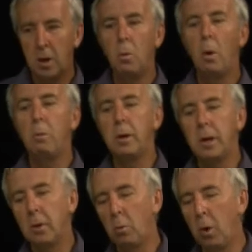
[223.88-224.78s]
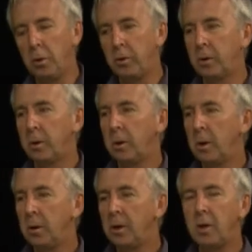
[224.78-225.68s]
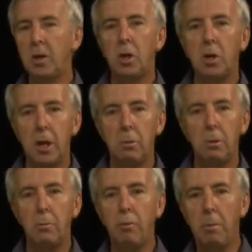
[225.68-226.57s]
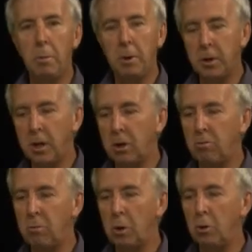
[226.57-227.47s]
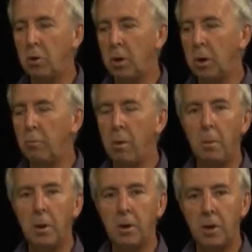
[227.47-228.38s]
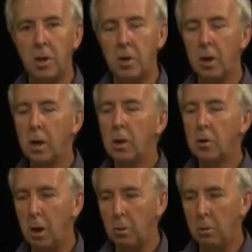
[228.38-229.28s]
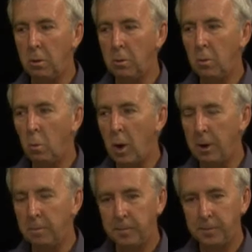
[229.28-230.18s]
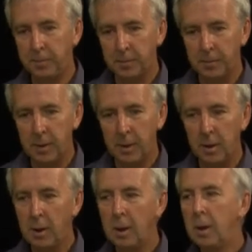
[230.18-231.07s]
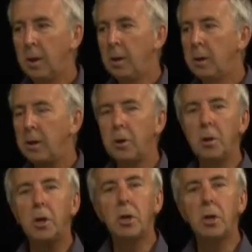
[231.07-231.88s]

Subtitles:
what we want. This is a genuine probability distribution. The probabilities total 1. Let's look at the